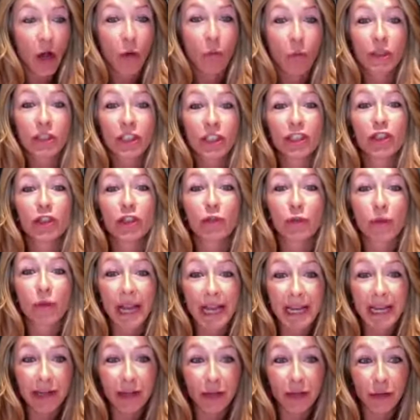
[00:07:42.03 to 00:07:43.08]
which is
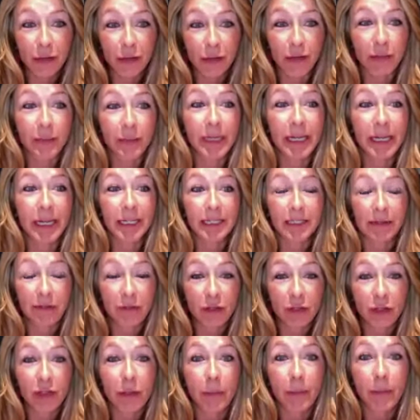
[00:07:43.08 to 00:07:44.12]
great news because if
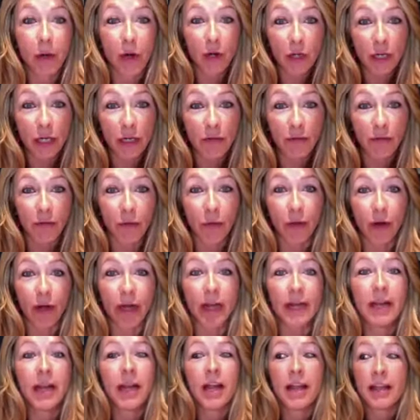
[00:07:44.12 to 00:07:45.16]
there's a market for
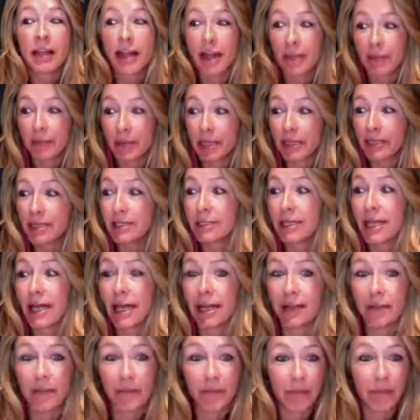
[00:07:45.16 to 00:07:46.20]
it, that means
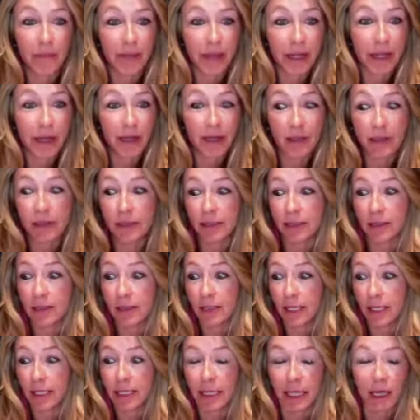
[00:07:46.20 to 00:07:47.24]
that there's,
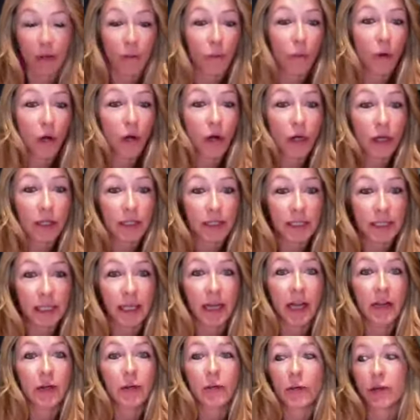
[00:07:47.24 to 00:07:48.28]
it, it works. In
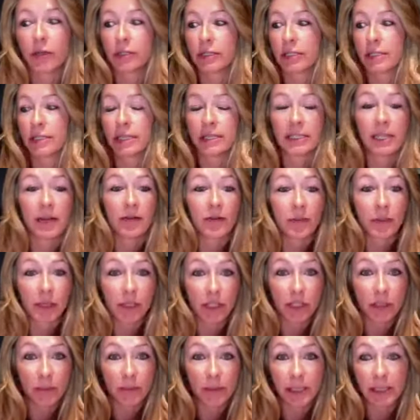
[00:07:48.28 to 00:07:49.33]
other words, it doesn't have to be
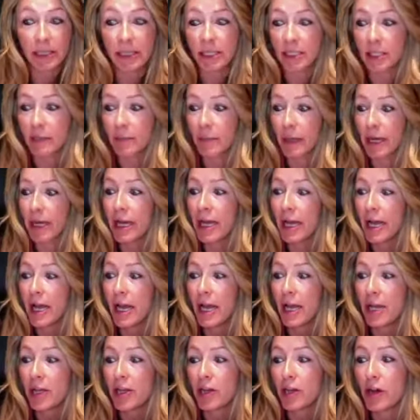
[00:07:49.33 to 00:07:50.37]
just business, but
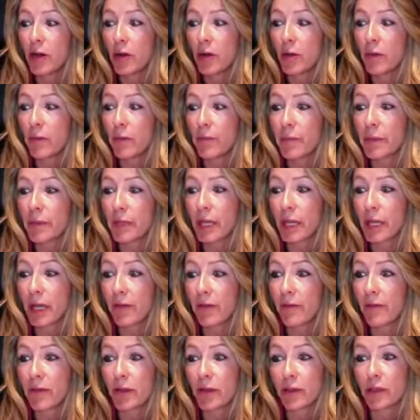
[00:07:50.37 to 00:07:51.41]
you know,
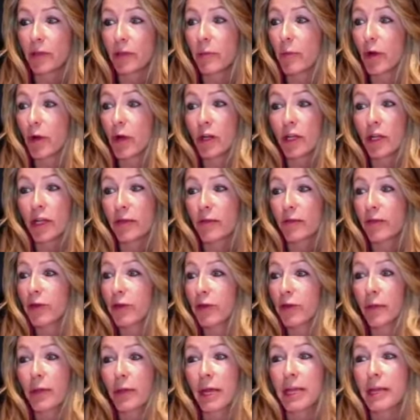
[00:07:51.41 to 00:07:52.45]
if there's a market for
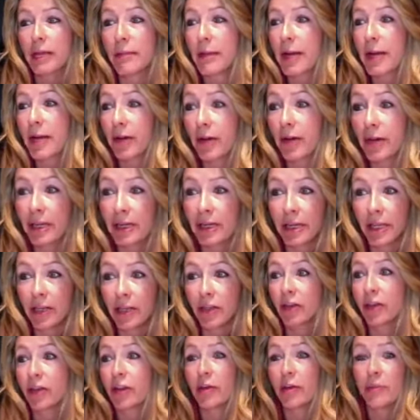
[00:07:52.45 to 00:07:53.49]
you getting married, then
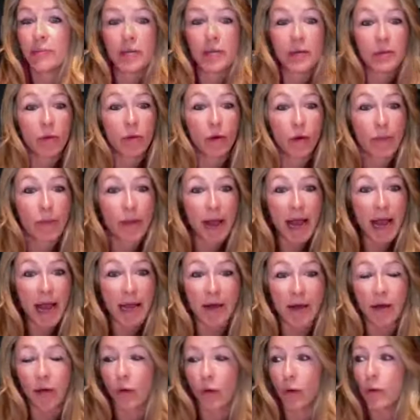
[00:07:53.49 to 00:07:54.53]
you're going to meet more
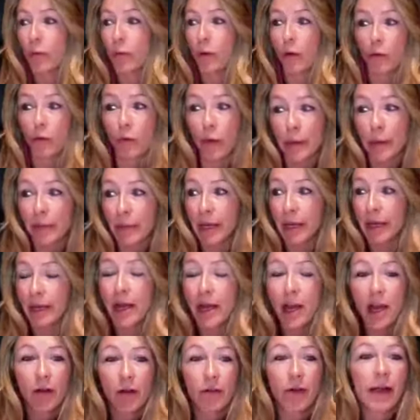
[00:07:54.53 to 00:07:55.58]
men or more
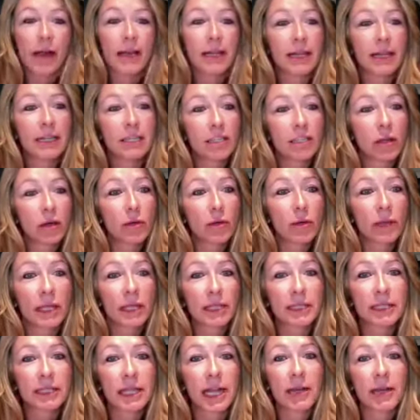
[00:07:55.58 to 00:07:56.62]
women, right? Like, so
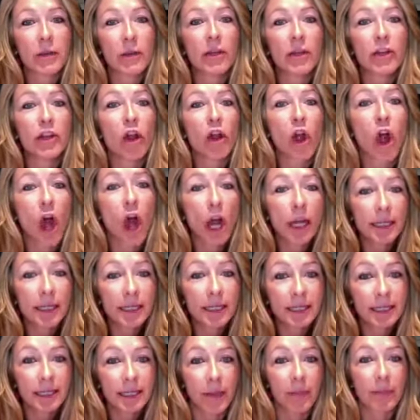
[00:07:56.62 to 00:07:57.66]
it's like when you're
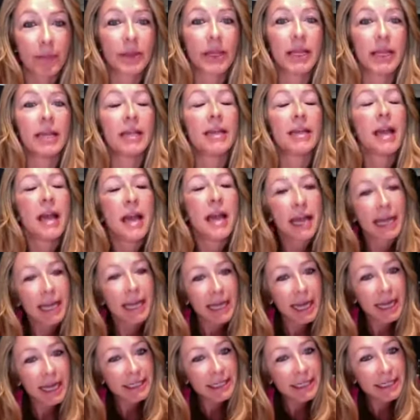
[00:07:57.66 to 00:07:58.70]
onto something,
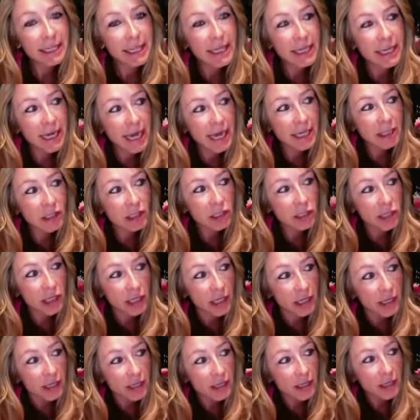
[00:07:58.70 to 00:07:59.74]
it has a
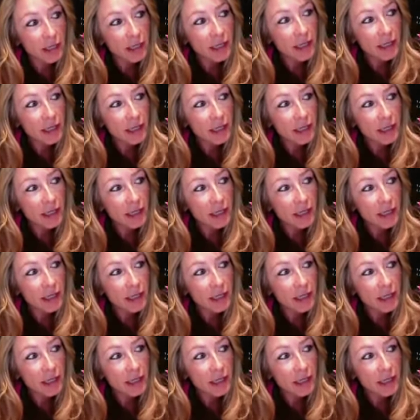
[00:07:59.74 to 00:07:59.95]
connection